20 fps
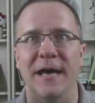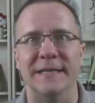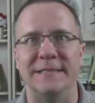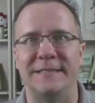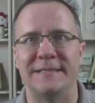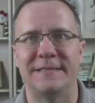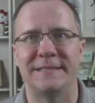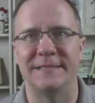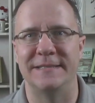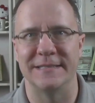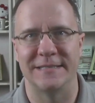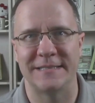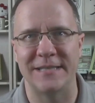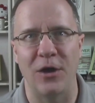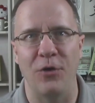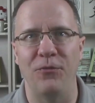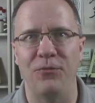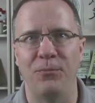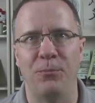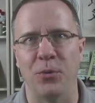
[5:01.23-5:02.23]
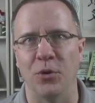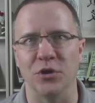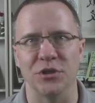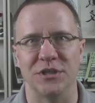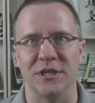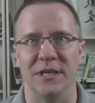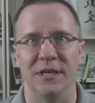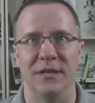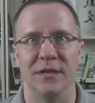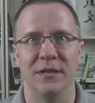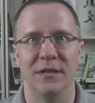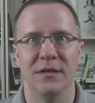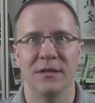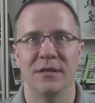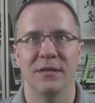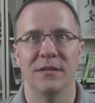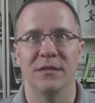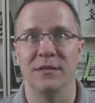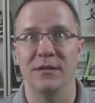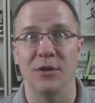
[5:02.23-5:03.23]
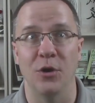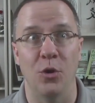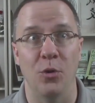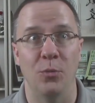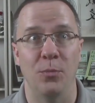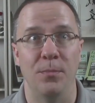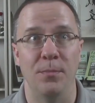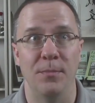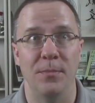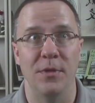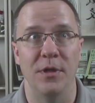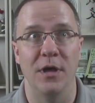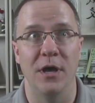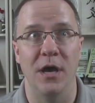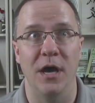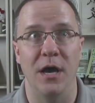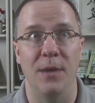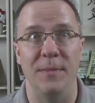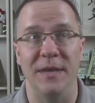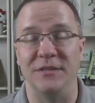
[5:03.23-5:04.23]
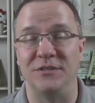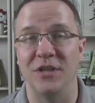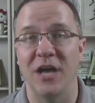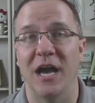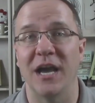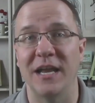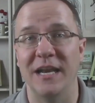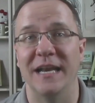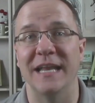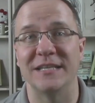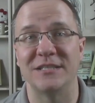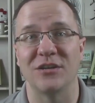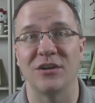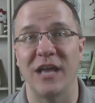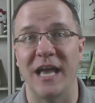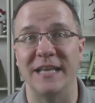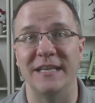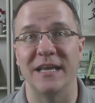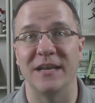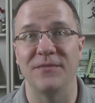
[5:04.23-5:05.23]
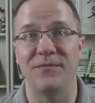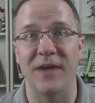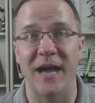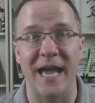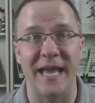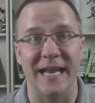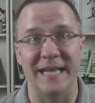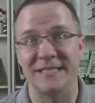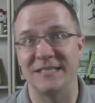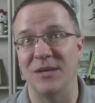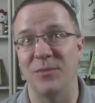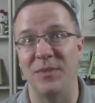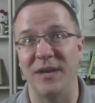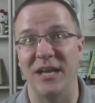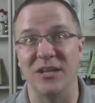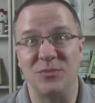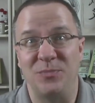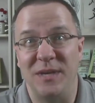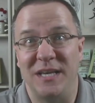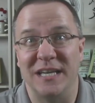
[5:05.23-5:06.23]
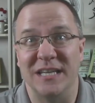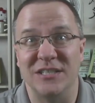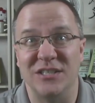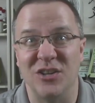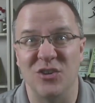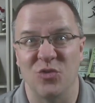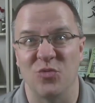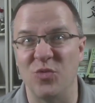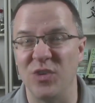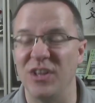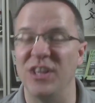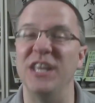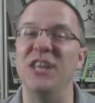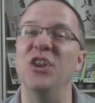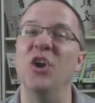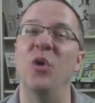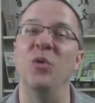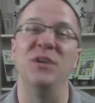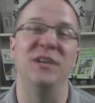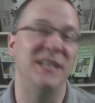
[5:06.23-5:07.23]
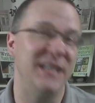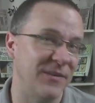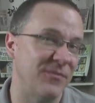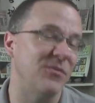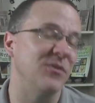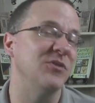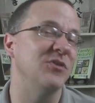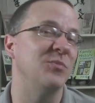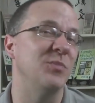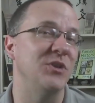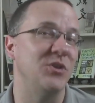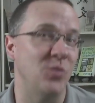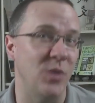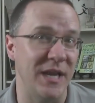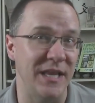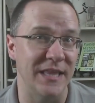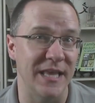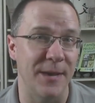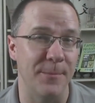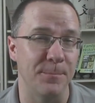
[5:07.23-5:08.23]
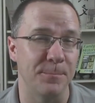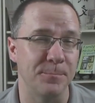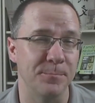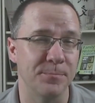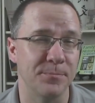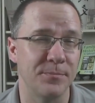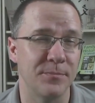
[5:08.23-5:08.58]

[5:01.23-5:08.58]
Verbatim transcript: as the self person. You know, um, it's not going to necessarily identify it as somebody else because there's really no difference between them.